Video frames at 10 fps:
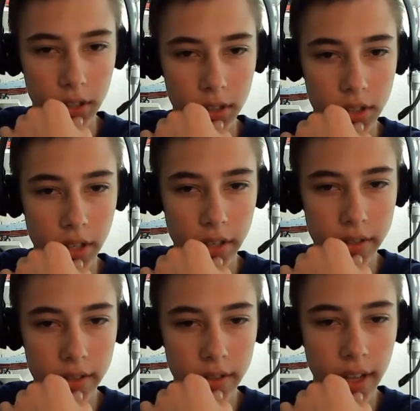
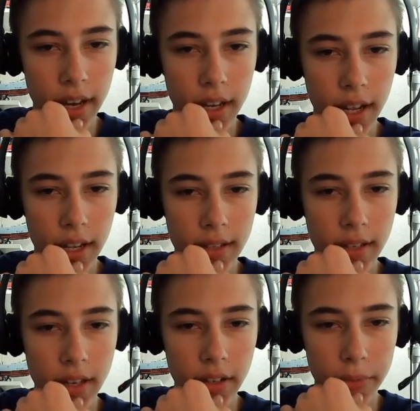Just getting a
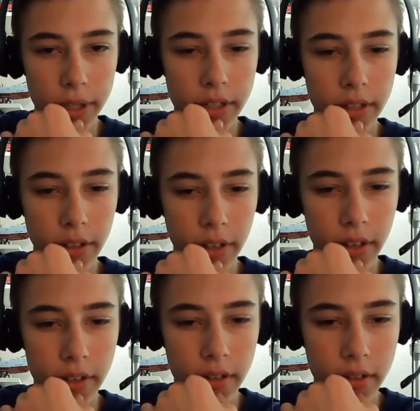ton of material here.